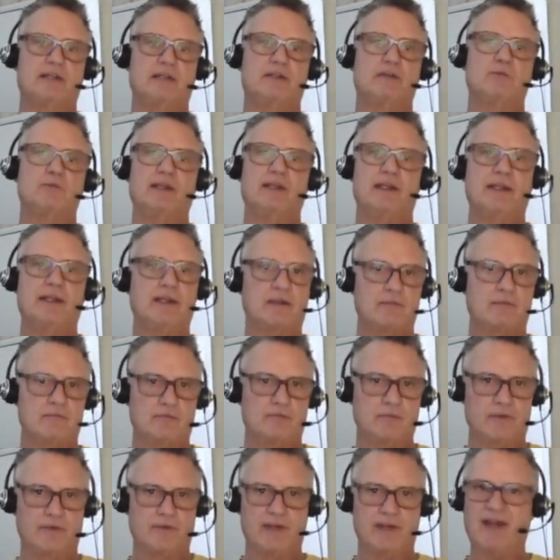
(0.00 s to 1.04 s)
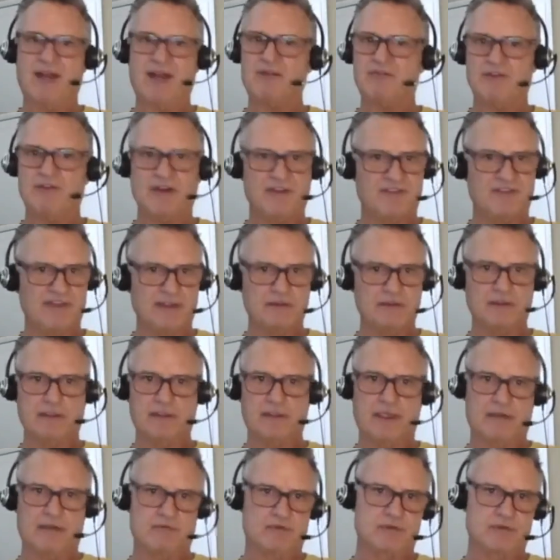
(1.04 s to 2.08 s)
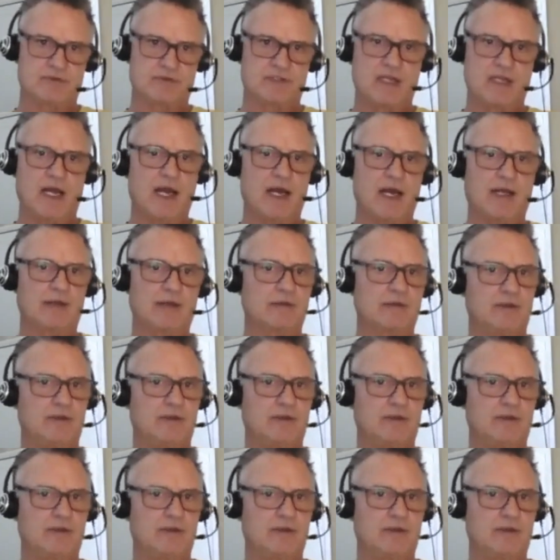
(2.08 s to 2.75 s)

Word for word: You've been hit with everything the devil's got.